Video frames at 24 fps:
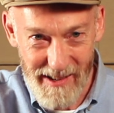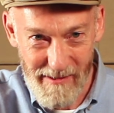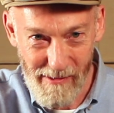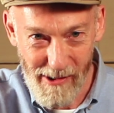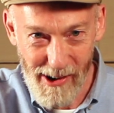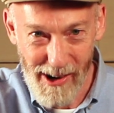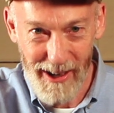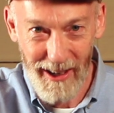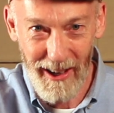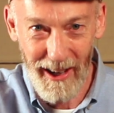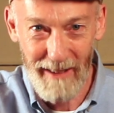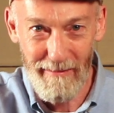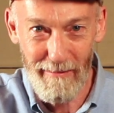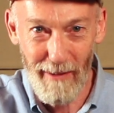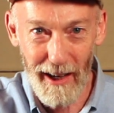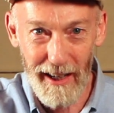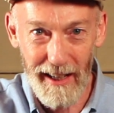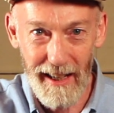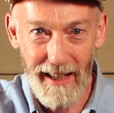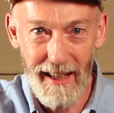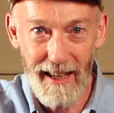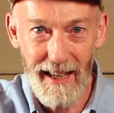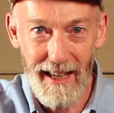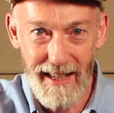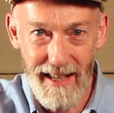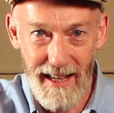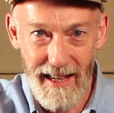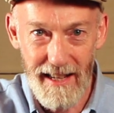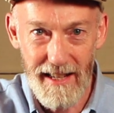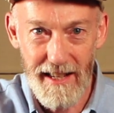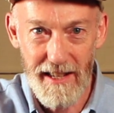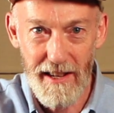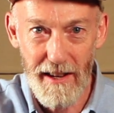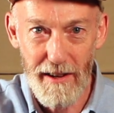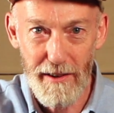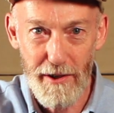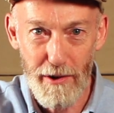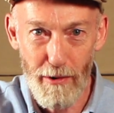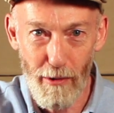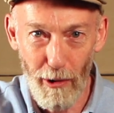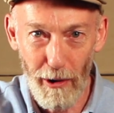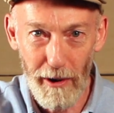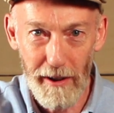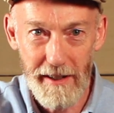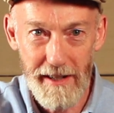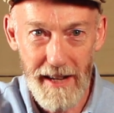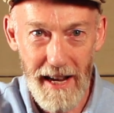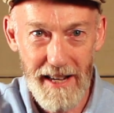work like money, it is, to all
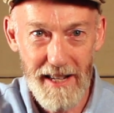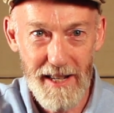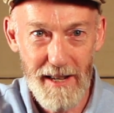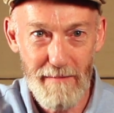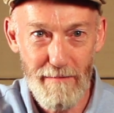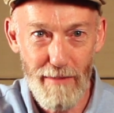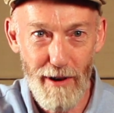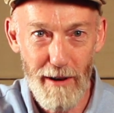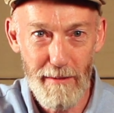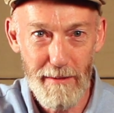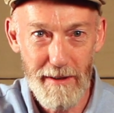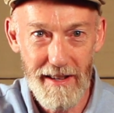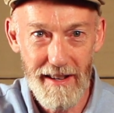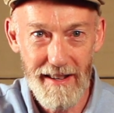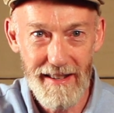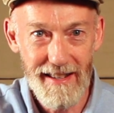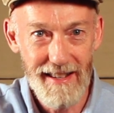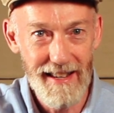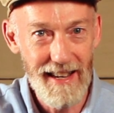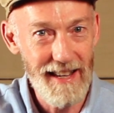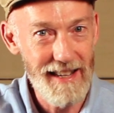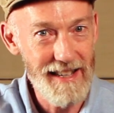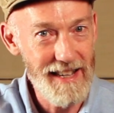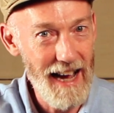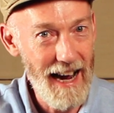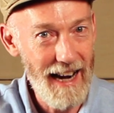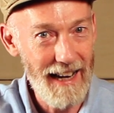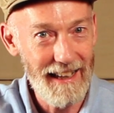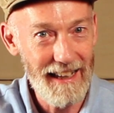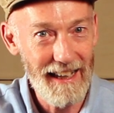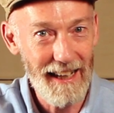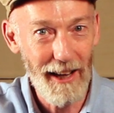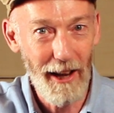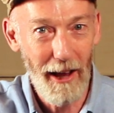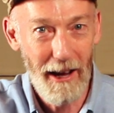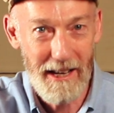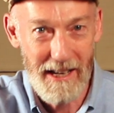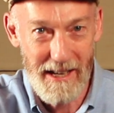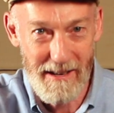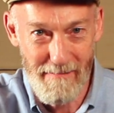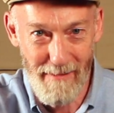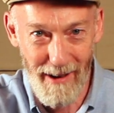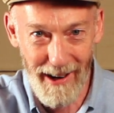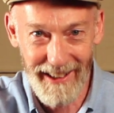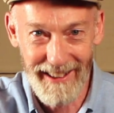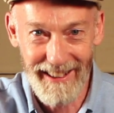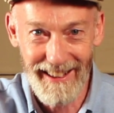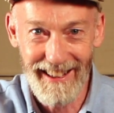intents and purposes, exactly like
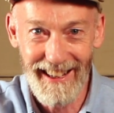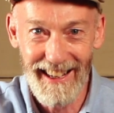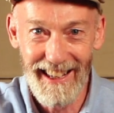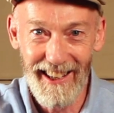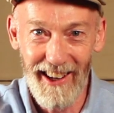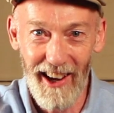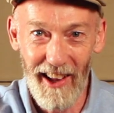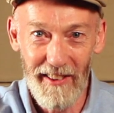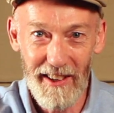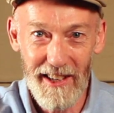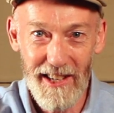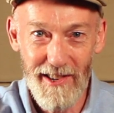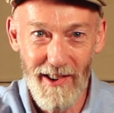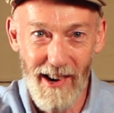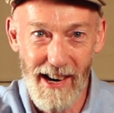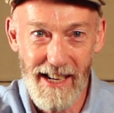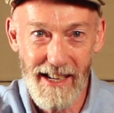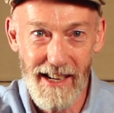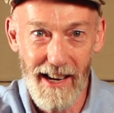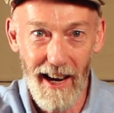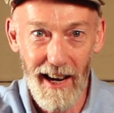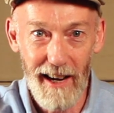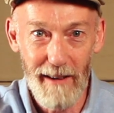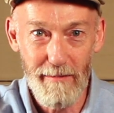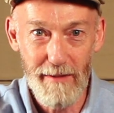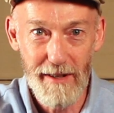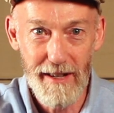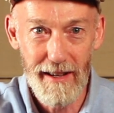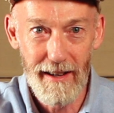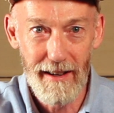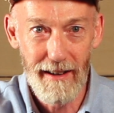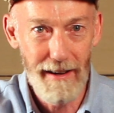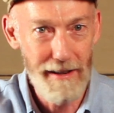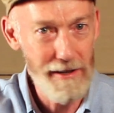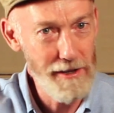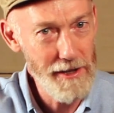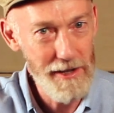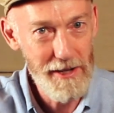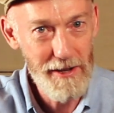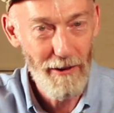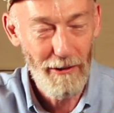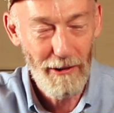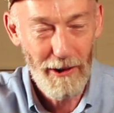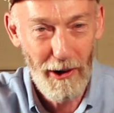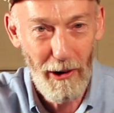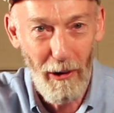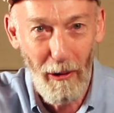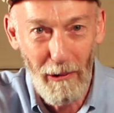money in other train games. It's just
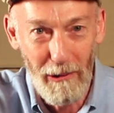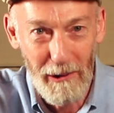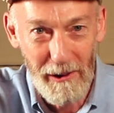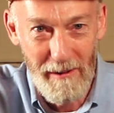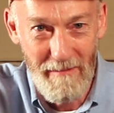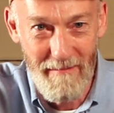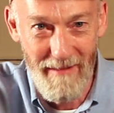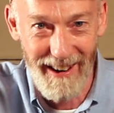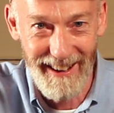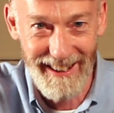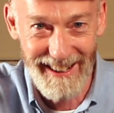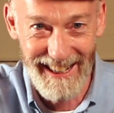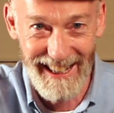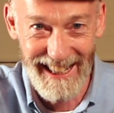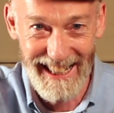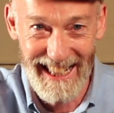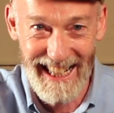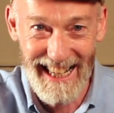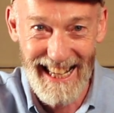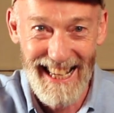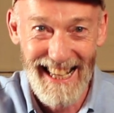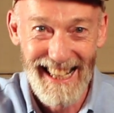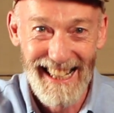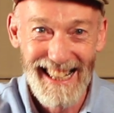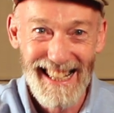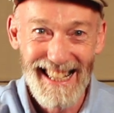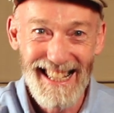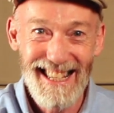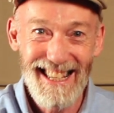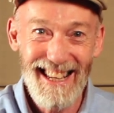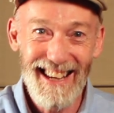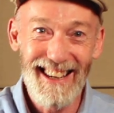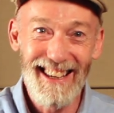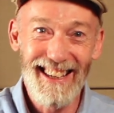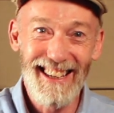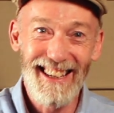not called money. So.